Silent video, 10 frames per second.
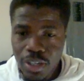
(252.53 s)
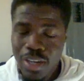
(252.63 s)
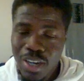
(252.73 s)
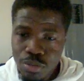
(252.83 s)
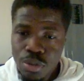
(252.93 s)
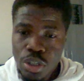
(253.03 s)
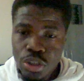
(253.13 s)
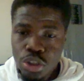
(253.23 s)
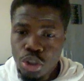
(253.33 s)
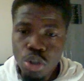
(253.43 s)
now
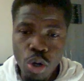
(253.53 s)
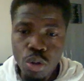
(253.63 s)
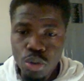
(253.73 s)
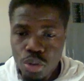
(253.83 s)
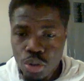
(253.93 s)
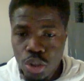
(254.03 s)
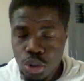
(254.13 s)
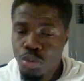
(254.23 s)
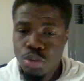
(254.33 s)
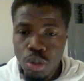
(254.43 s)

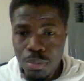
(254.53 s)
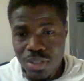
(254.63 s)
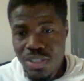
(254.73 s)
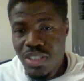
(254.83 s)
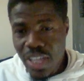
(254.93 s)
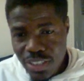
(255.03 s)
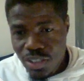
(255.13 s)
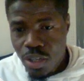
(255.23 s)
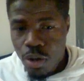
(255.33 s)
drew some insights